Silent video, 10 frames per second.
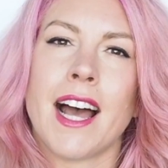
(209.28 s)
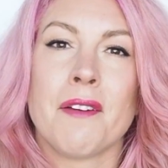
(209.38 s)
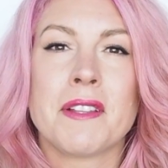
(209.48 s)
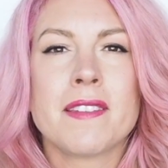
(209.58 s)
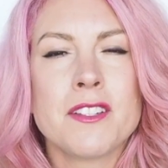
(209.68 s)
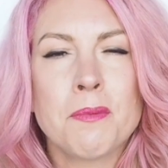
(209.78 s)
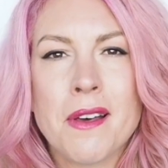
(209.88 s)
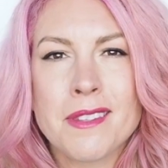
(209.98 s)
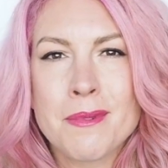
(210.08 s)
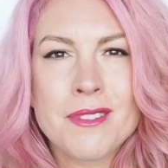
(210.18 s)
It's still
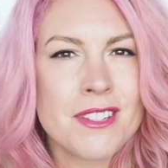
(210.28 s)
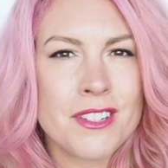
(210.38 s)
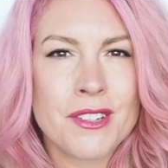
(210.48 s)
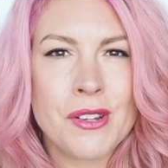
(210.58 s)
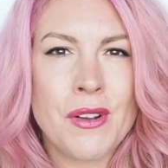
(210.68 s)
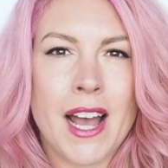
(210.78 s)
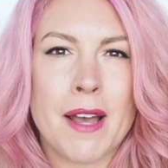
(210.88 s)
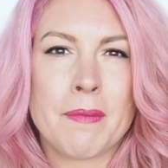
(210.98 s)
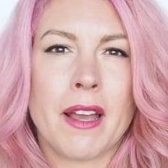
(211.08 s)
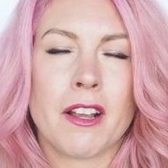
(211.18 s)
possible to do
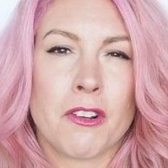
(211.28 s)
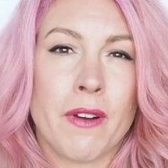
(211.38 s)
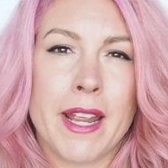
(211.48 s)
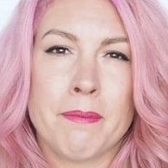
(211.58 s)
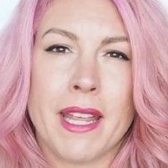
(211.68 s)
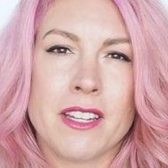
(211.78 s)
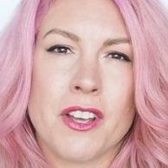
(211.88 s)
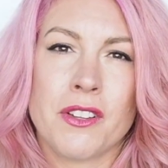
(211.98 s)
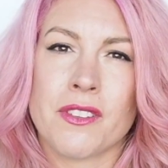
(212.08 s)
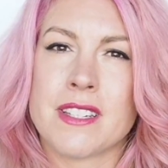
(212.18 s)
great pink
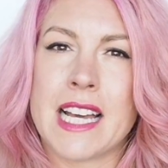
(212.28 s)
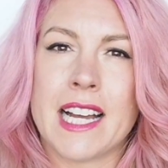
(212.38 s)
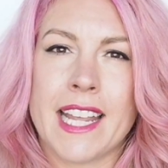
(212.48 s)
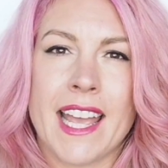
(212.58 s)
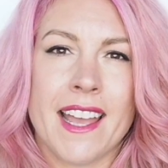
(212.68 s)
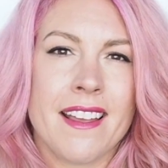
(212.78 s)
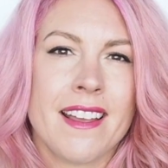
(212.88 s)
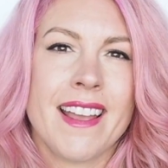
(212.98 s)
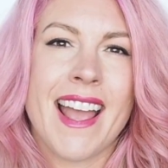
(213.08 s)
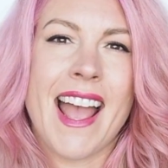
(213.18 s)
tones on dark hair,
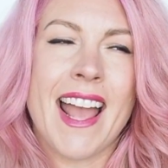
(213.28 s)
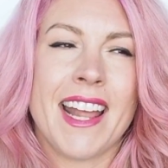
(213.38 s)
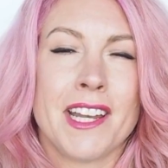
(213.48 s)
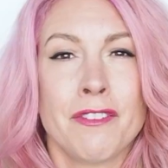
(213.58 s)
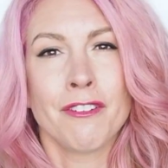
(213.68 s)
and if